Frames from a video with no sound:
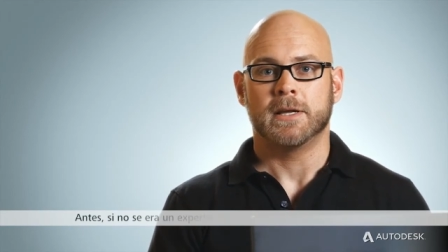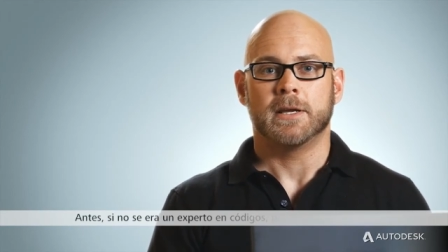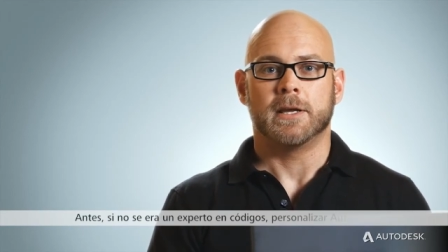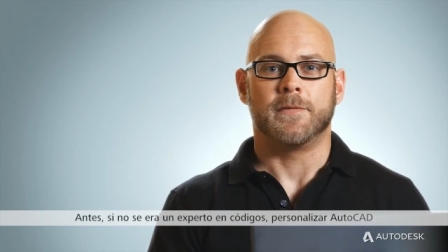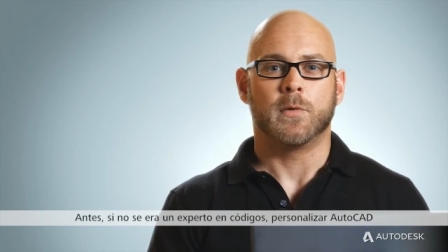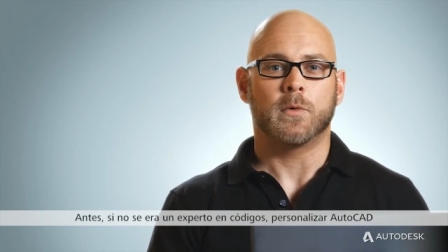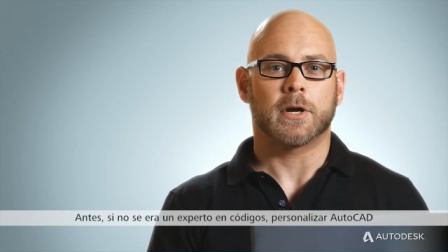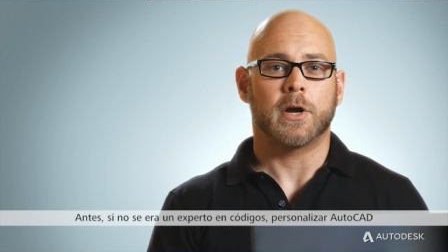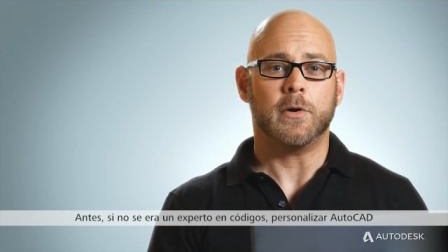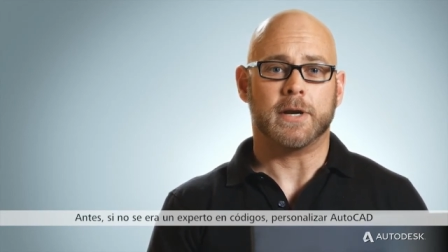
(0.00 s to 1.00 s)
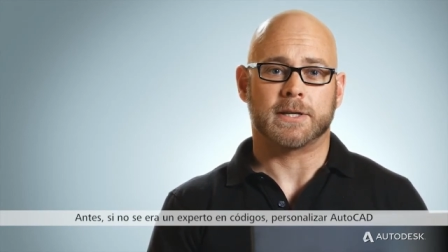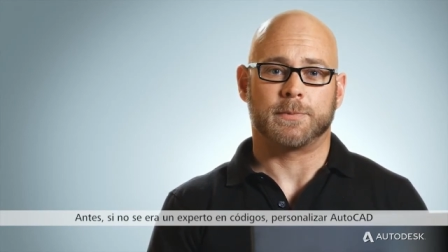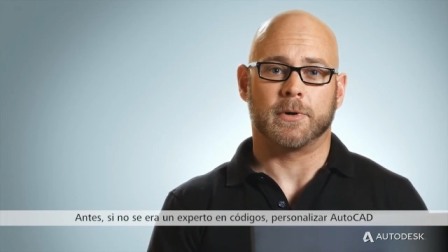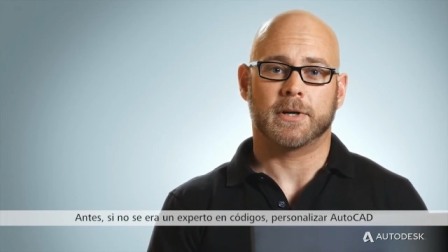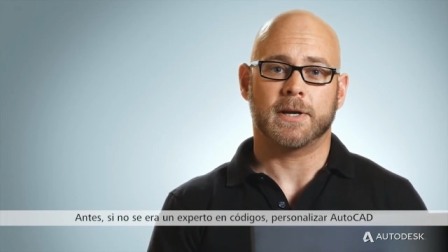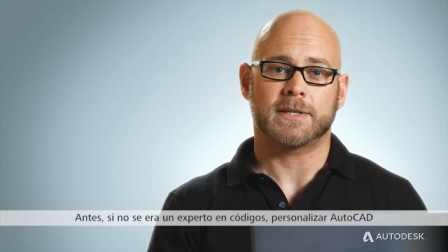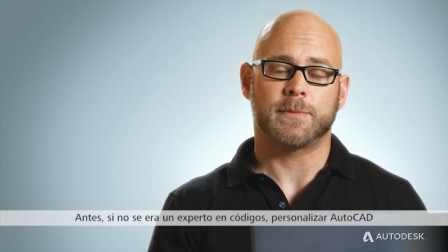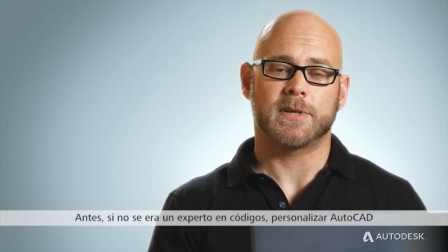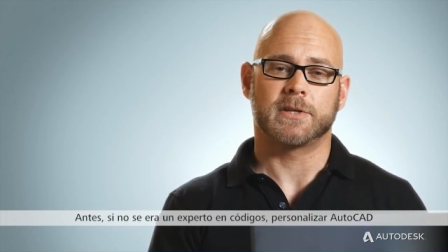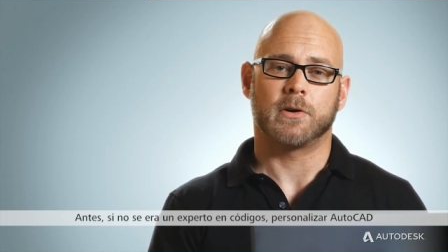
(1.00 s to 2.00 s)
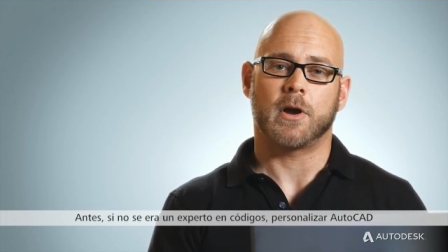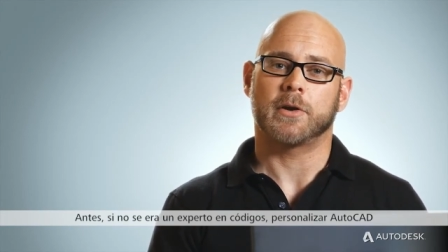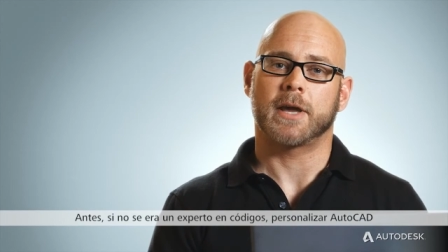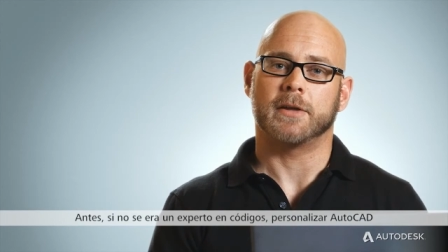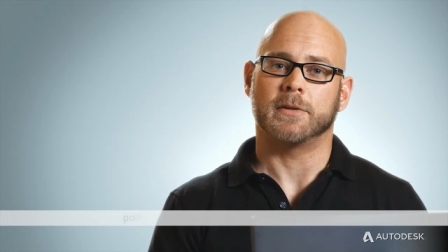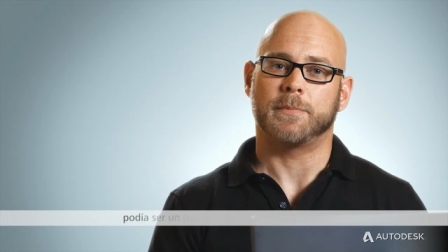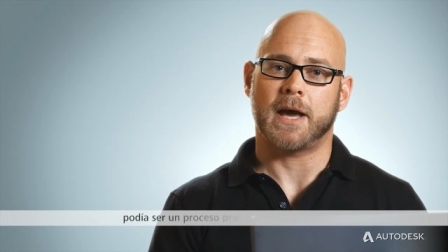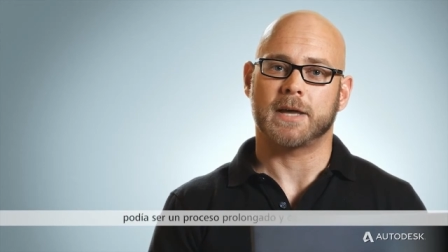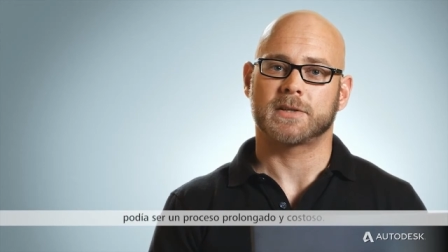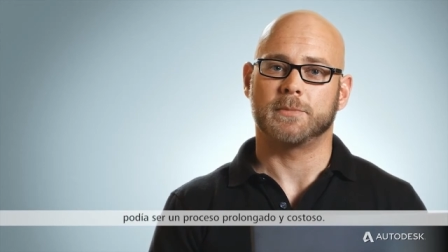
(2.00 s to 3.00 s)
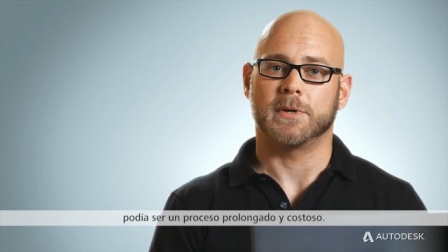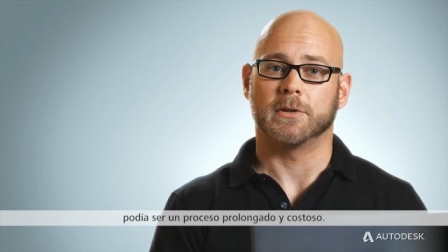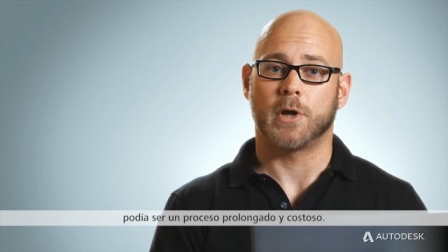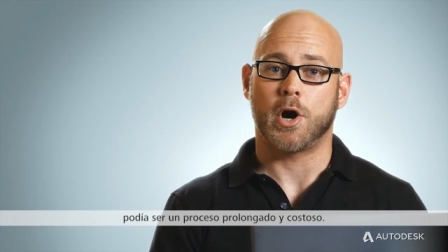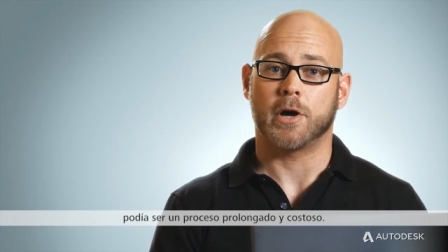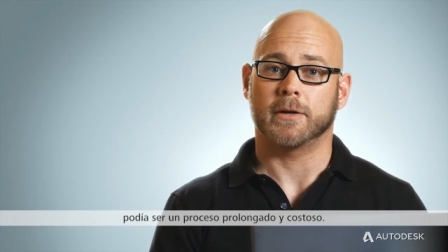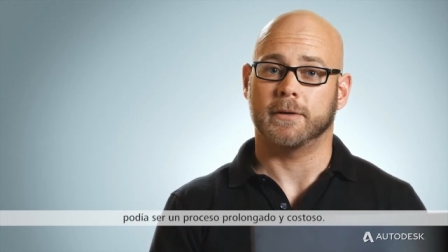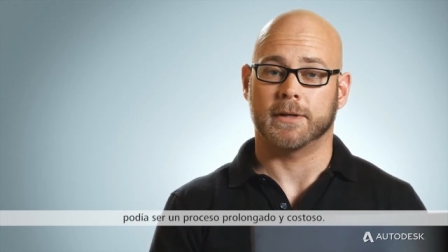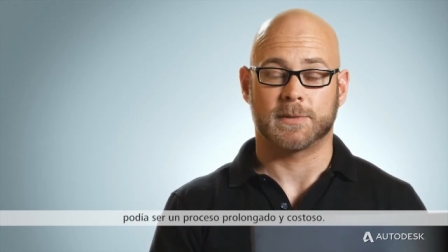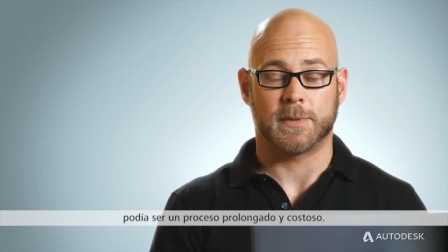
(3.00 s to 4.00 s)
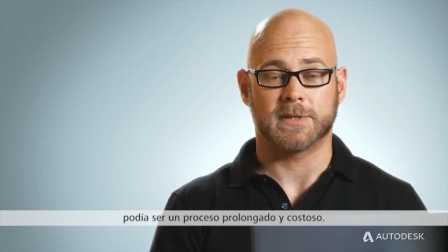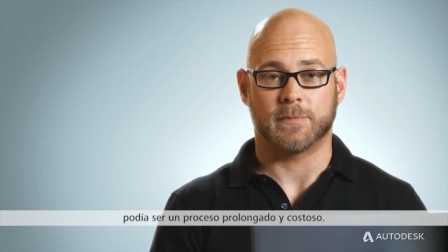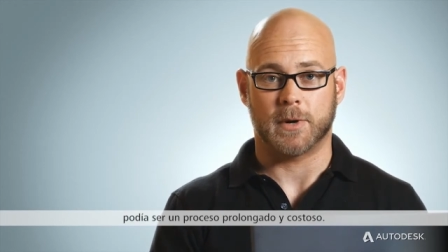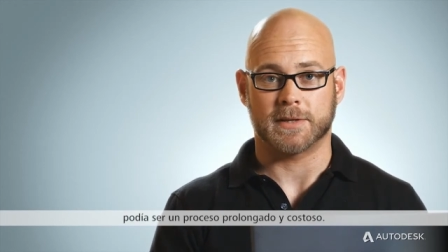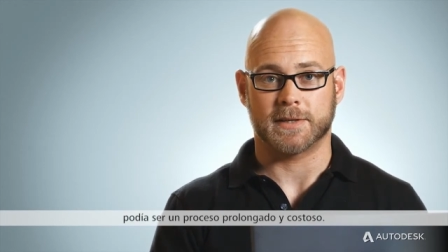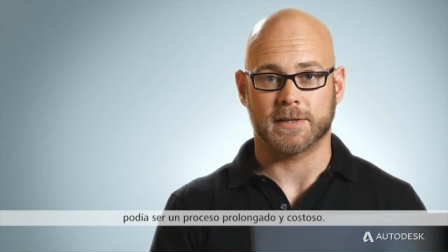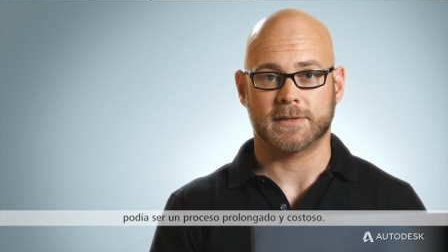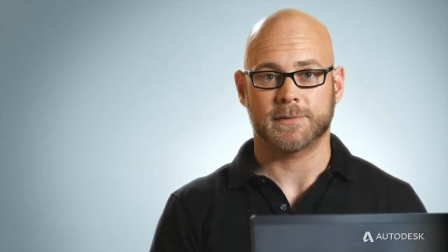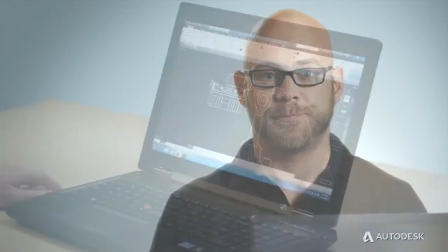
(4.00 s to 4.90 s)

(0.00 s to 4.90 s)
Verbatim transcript: If you weren't a code expert, customizing your AutoCAD in the past could be a long, expensive process.